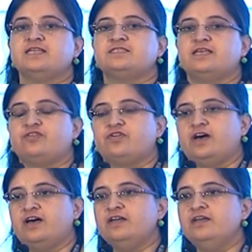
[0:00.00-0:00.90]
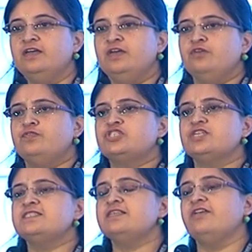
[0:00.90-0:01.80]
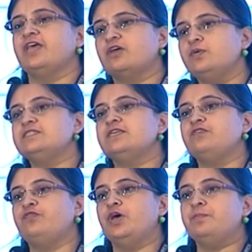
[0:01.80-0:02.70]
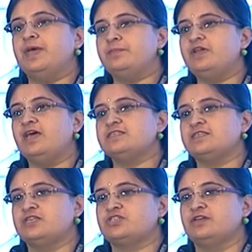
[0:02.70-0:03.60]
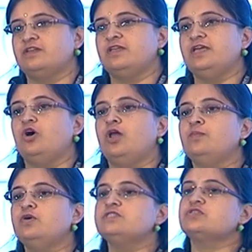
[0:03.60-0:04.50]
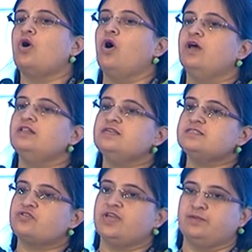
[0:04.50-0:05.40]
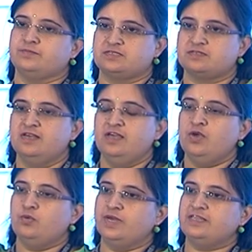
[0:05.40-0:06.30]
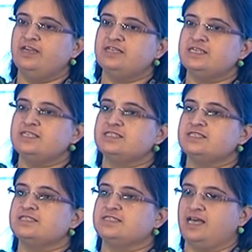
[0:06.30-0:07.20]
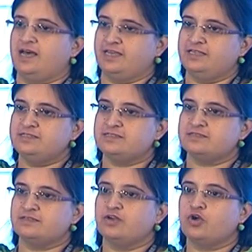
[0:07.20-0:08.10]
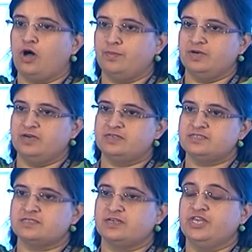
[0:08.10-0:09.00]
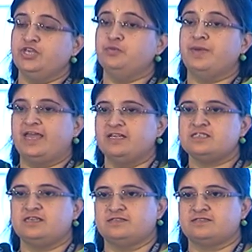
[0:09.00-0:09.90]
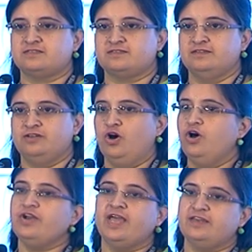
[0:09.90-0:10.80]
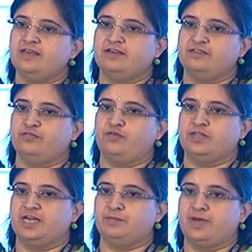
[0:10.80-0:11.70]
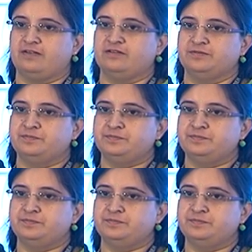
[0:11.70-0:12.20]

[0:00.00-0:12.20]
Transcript: etc., which is a requisite for memorization in almost all the streams, whether it is science, commerce, humanities, or any other for that matter.